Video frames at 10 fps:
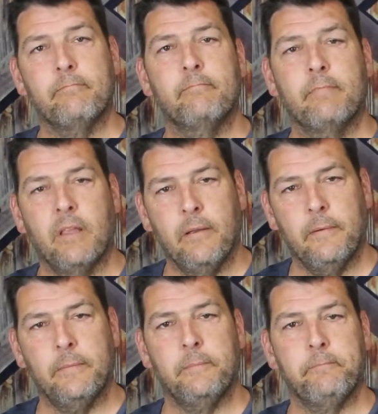
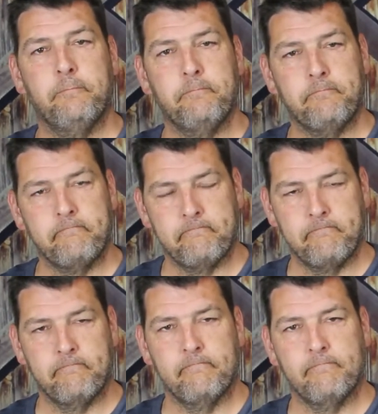
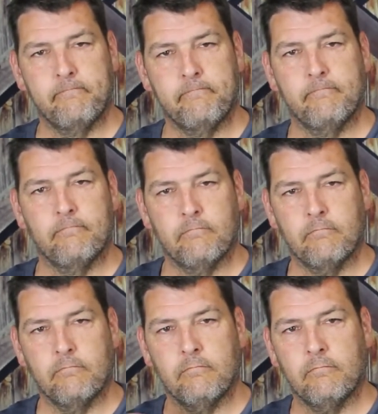
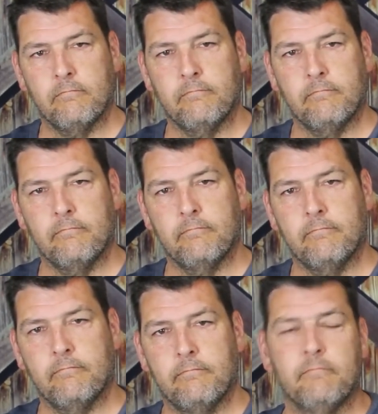
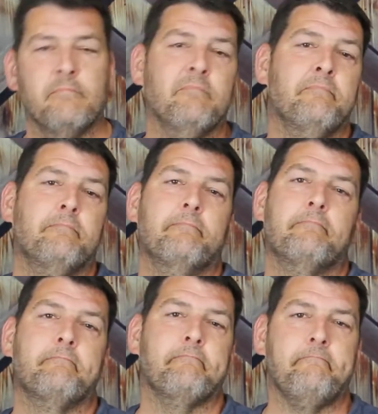
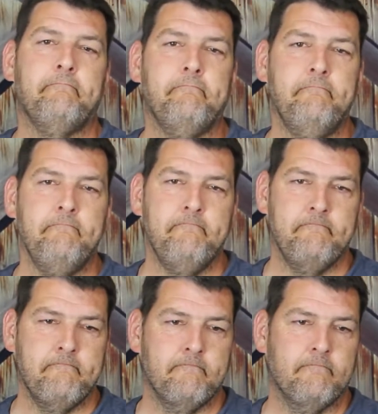
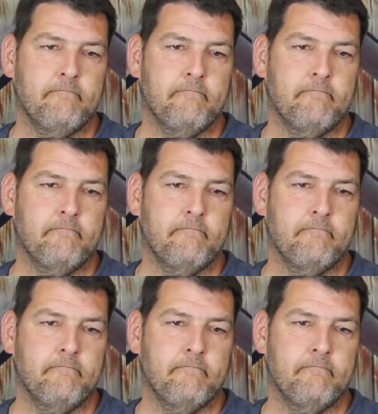[no speech]